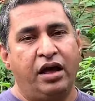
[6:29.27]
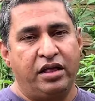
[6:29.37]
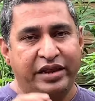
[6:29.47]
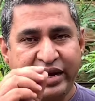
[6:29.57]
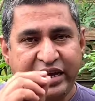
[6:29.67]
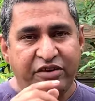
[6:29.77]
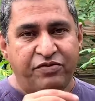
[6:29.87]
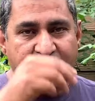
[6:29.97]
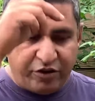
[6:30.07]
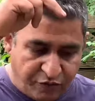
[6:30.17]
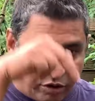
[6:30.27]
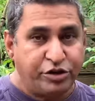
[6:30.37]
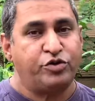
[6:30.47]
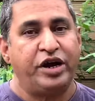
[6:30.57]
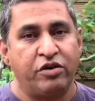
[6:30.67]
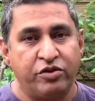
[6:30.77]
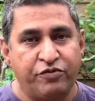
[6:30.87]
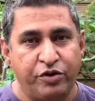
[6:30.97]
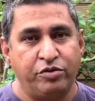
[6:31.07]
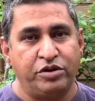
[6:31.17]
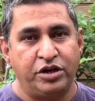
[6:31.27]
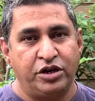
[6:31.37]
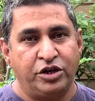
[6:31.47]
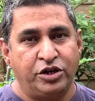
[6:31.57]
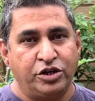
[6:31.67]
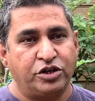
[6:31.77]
leaf, it falls straight on the fruit.